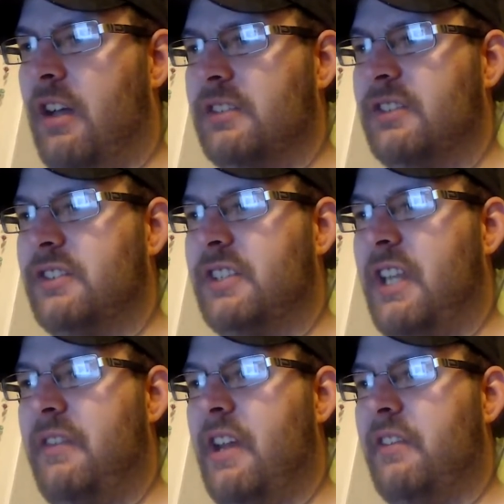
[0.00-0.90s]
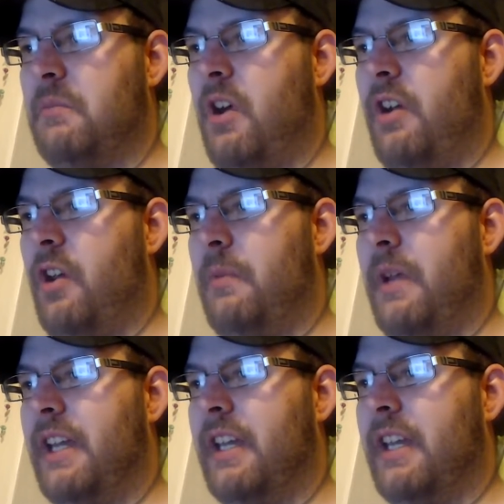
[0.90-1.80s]
Steve Nealon from Harnell
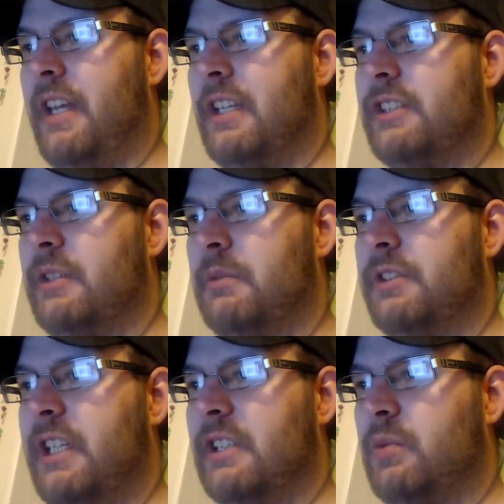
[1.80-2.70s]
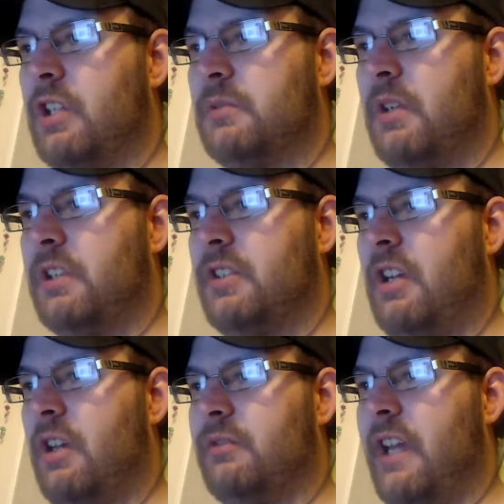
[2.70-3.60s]
Media, Jim Bashirs, Works by
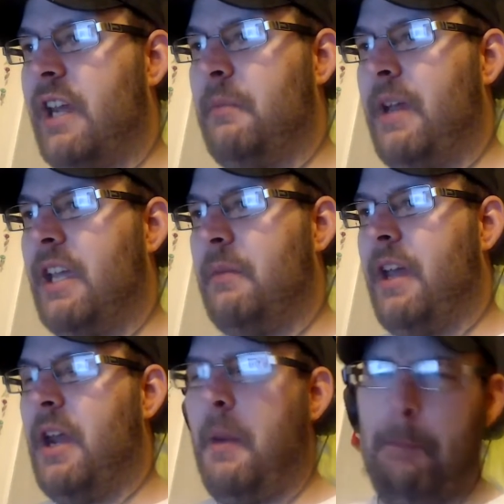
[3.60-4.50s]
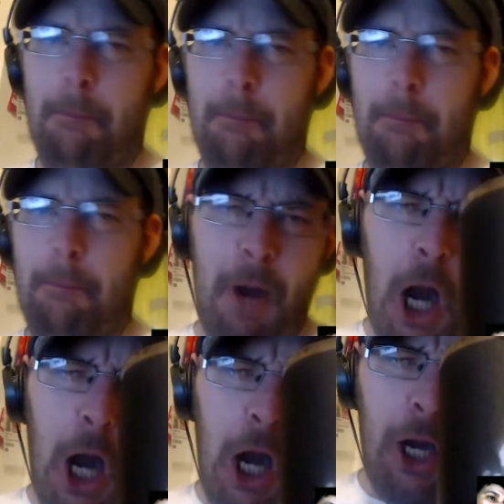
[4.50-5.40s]
Silo, Dan the Maker Man,
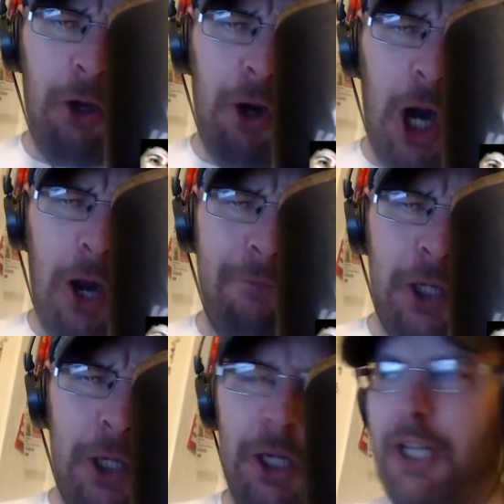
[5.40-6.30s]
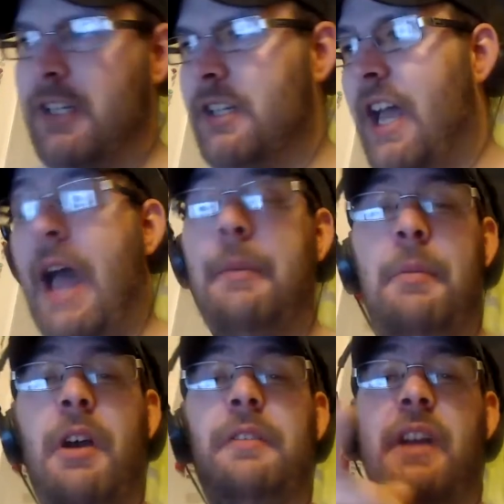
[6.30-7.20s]
Mancrafting. Happy
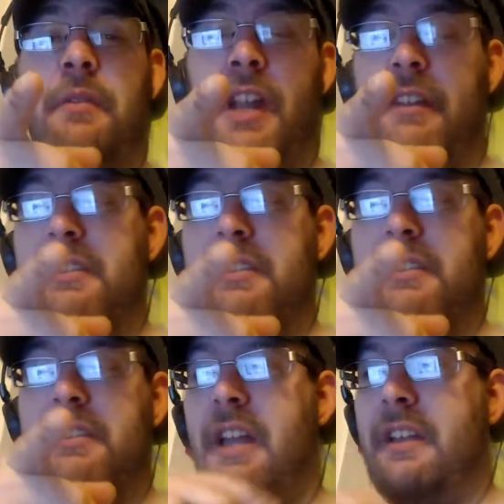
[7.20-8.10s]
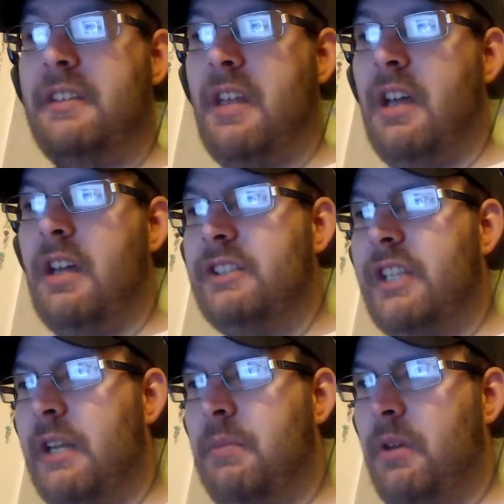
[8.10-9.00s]
birthday from the other day,
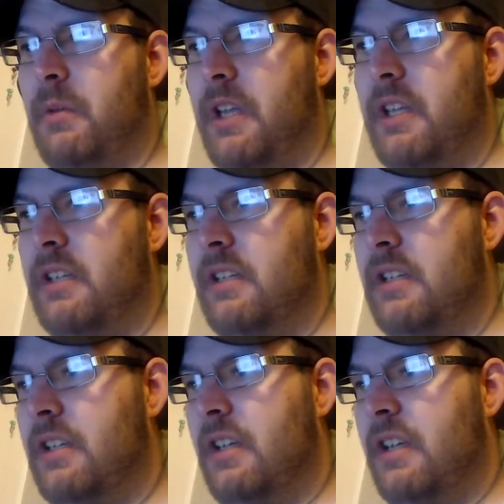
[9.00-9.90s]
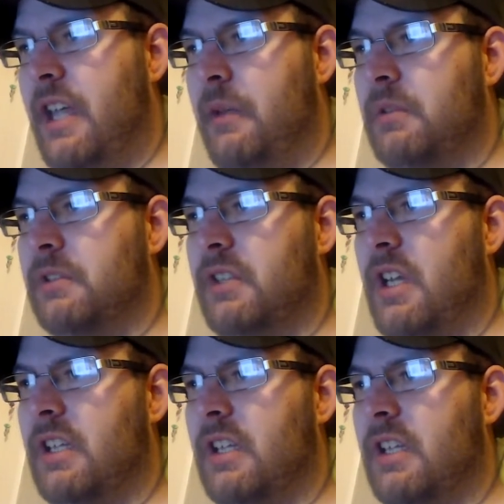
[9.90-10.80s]
Chad, by the way. He was
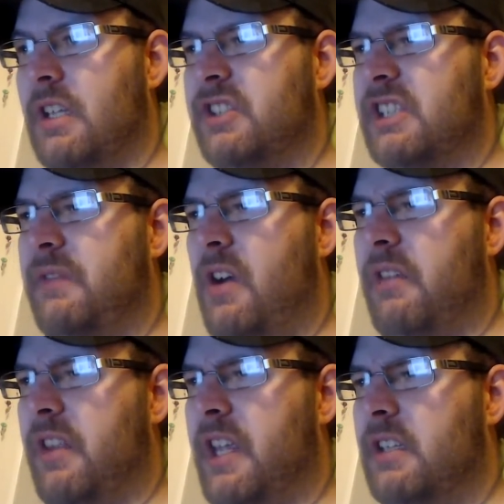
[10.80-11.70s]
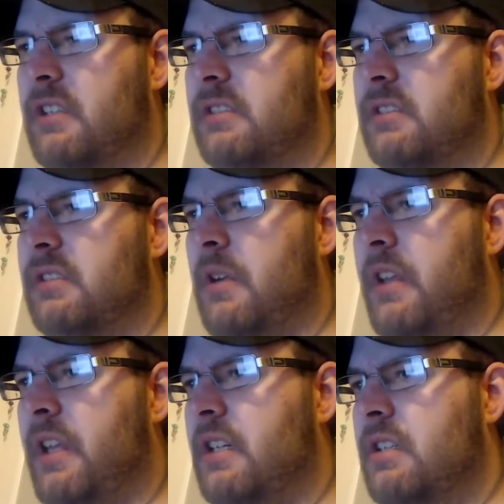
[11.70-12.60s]
65, I think, something
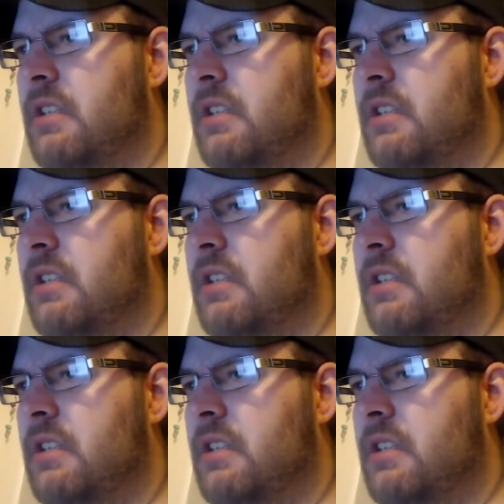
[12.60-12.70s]
like that.